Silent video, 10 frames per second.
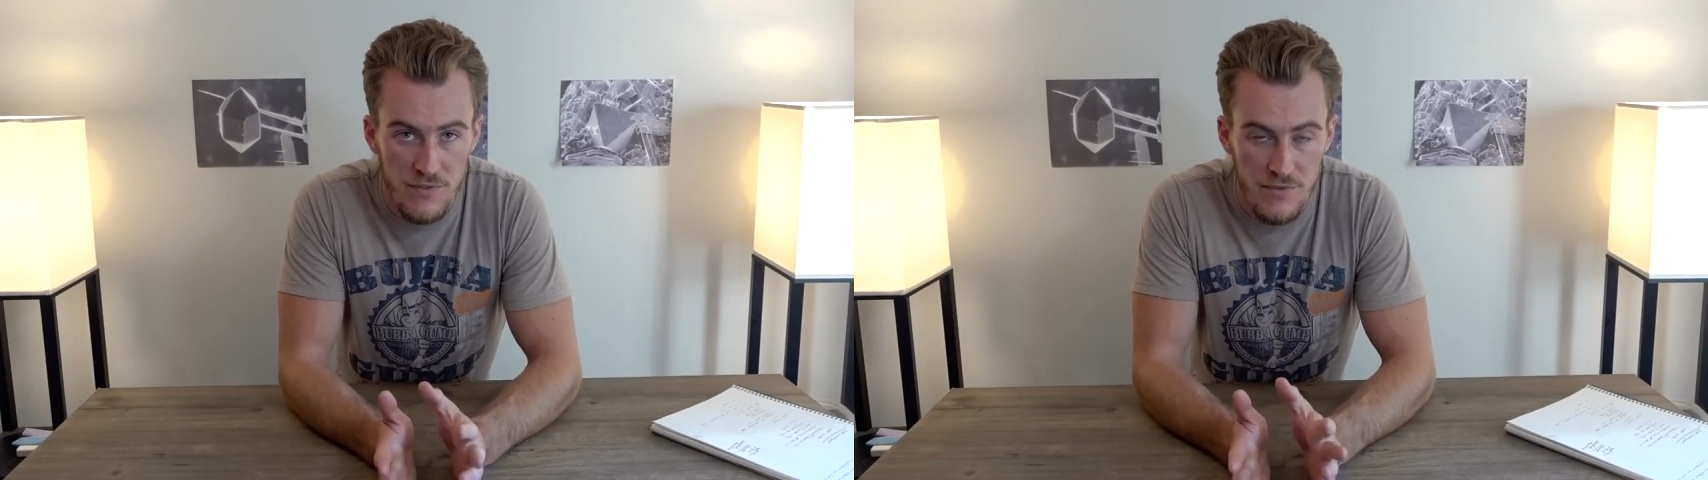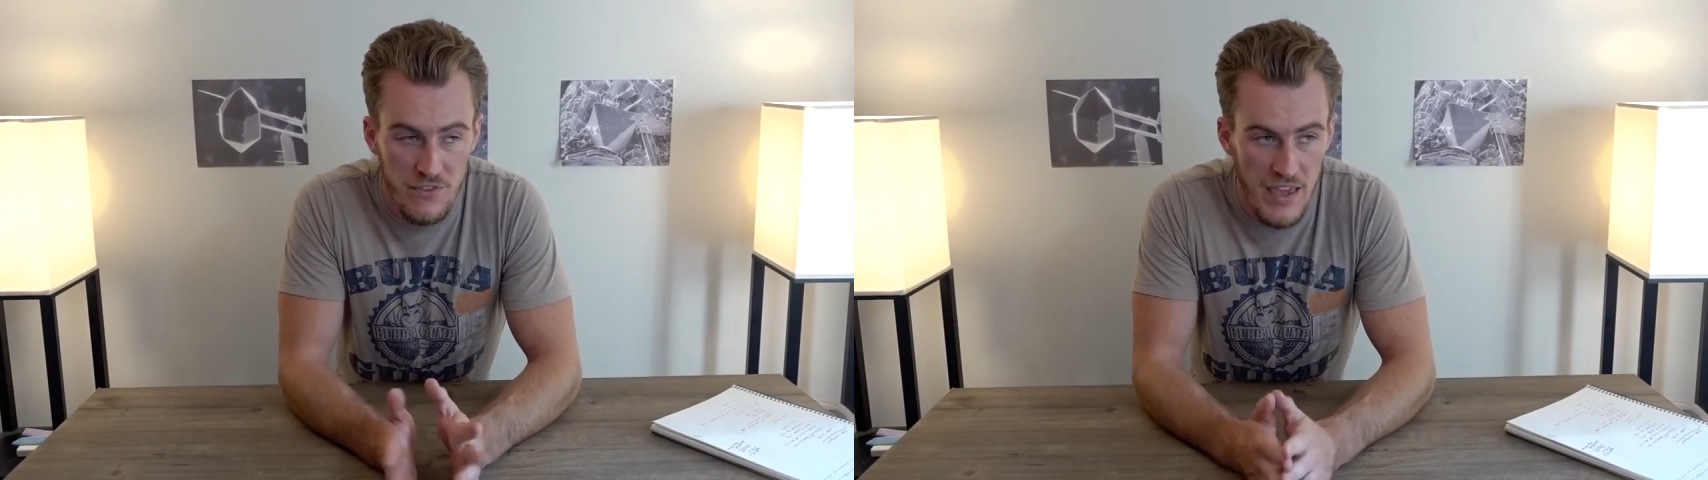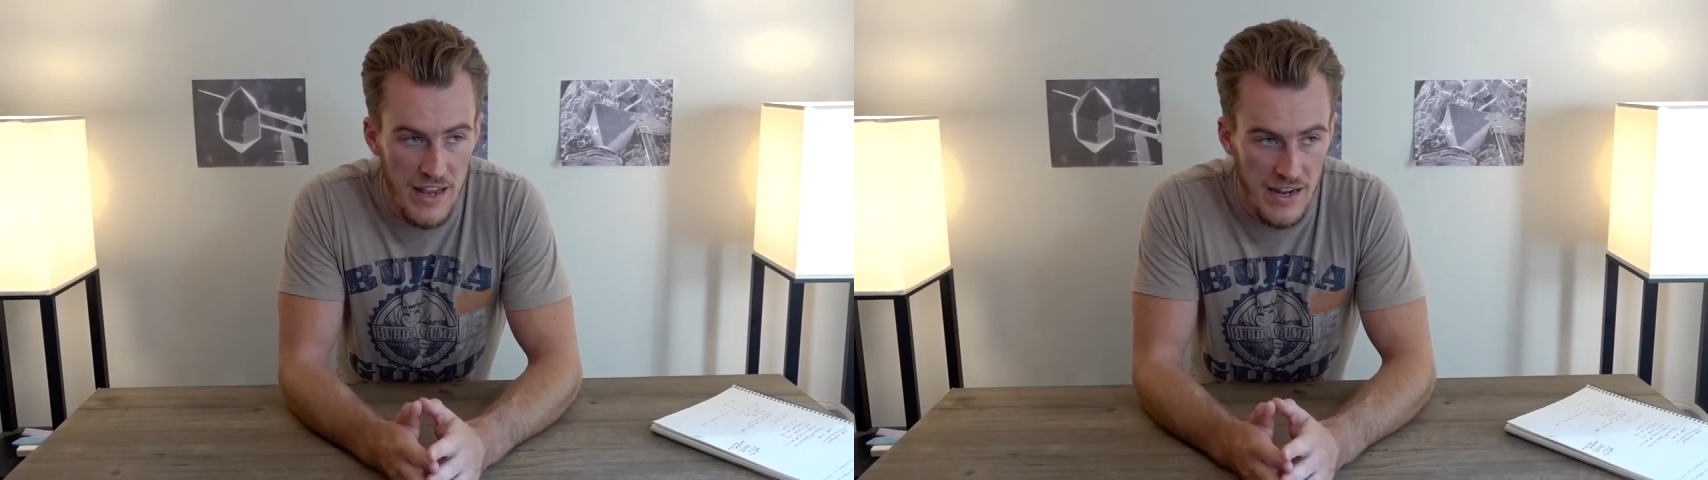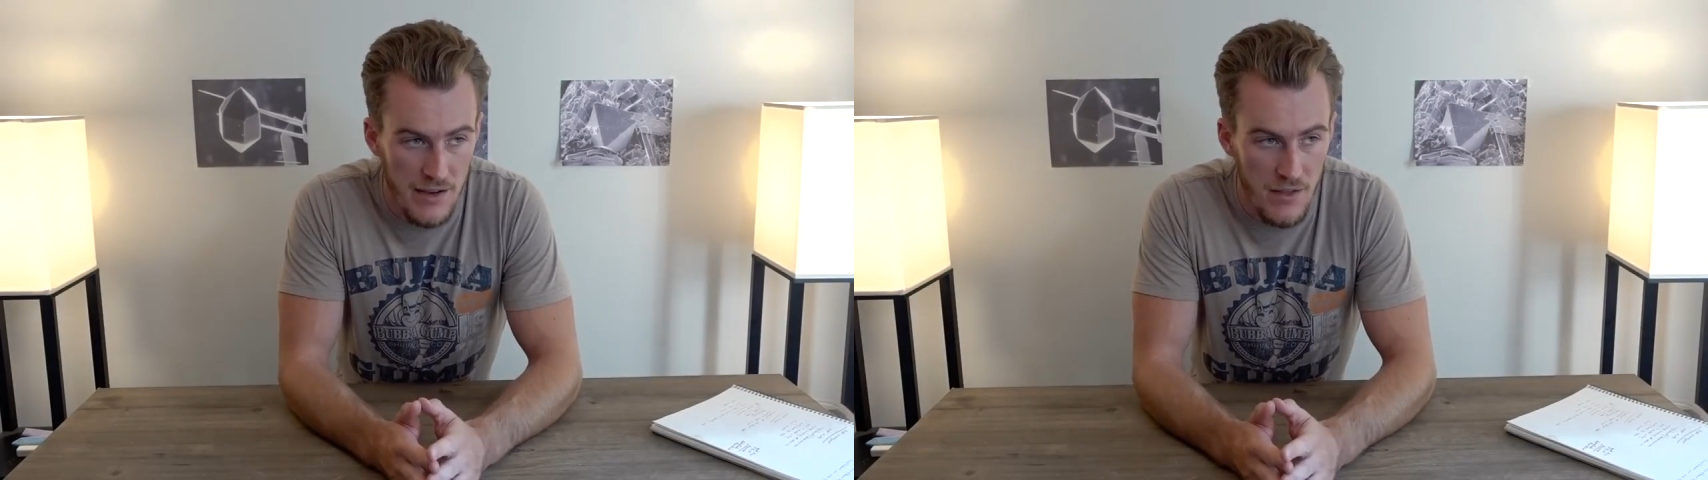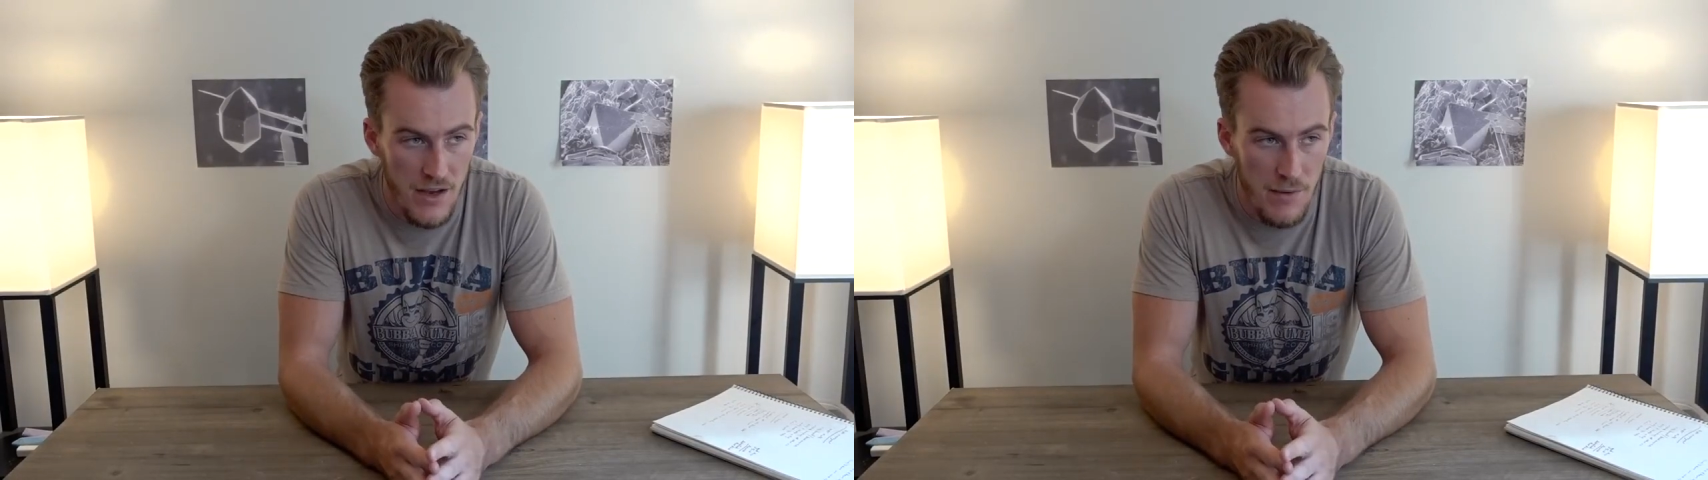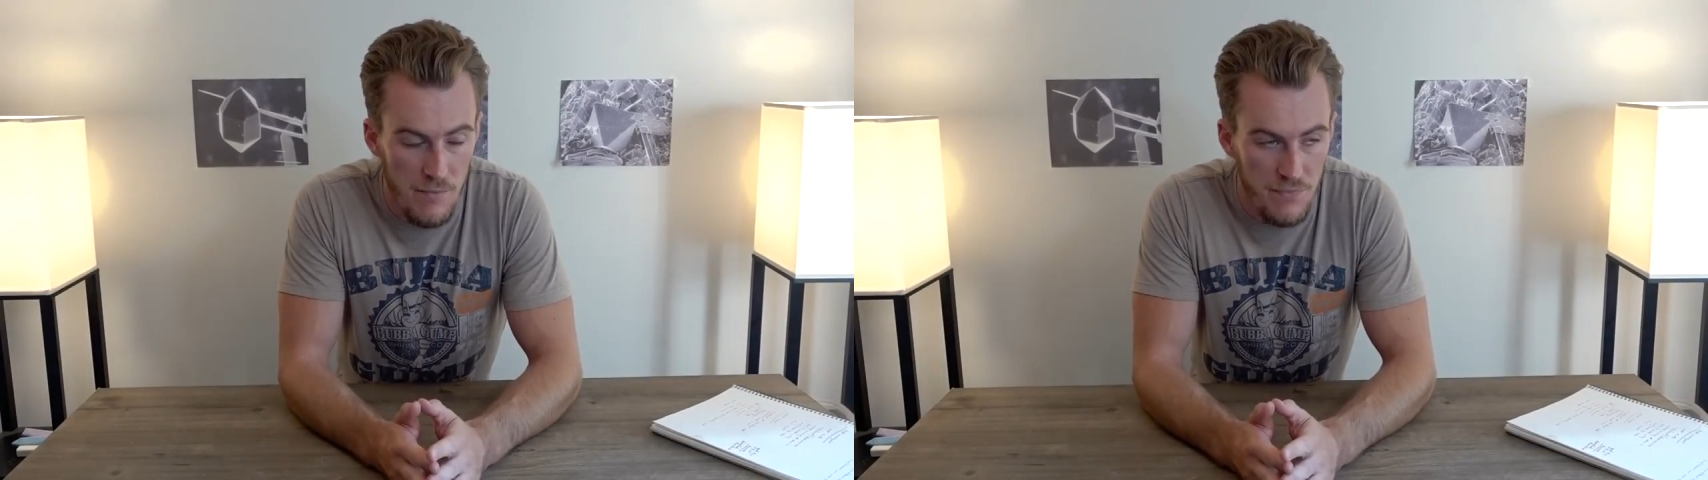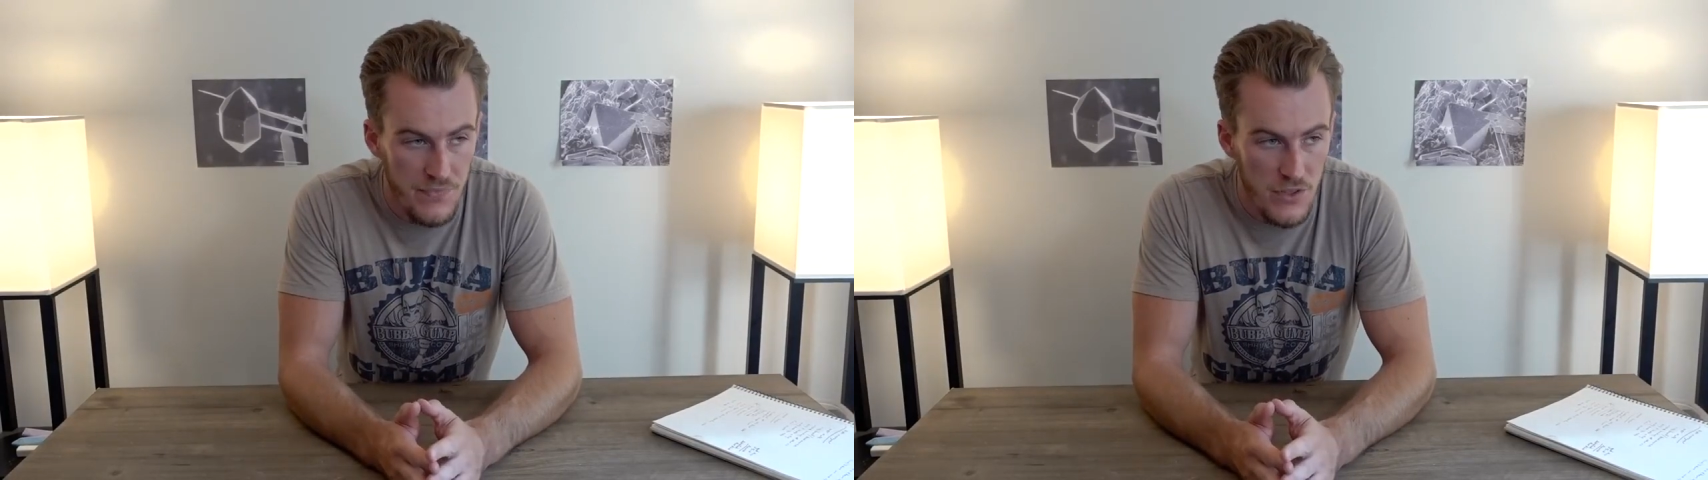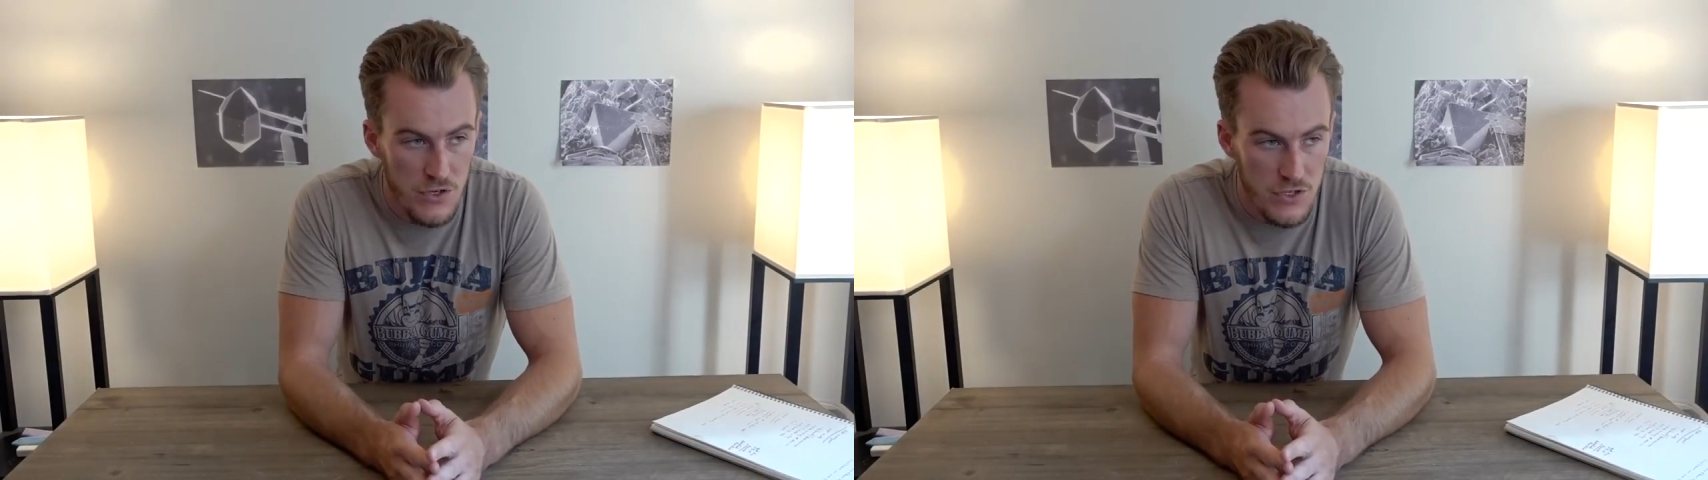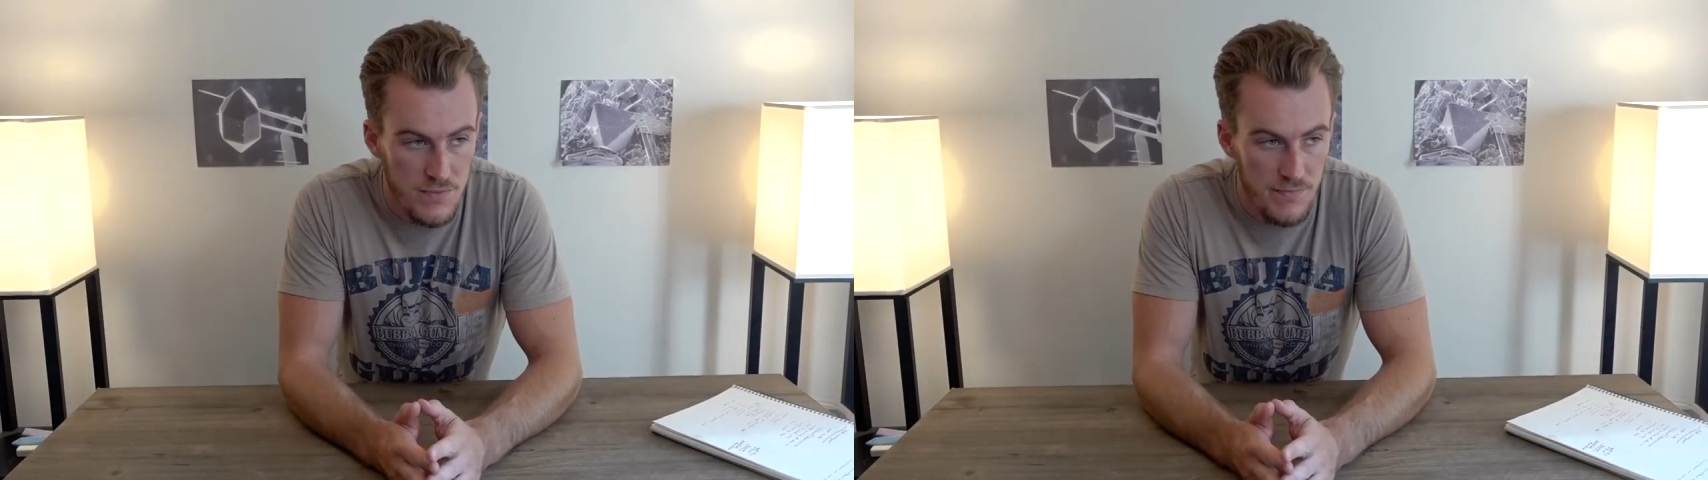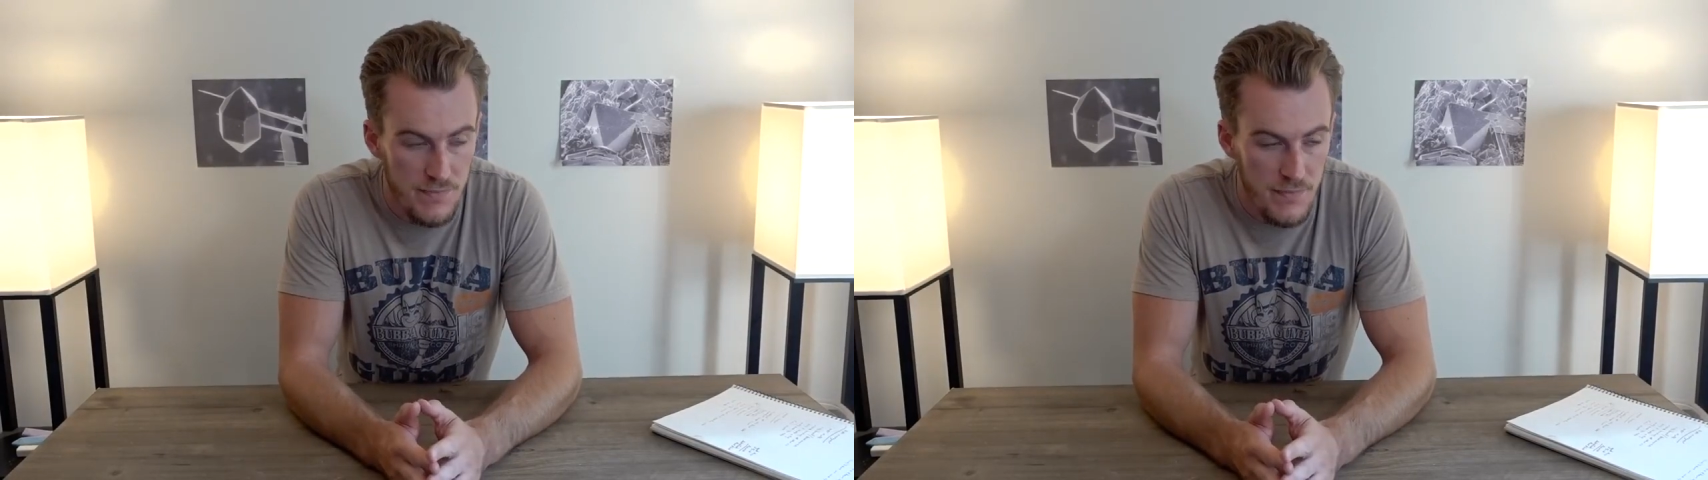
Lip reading: scanning. There's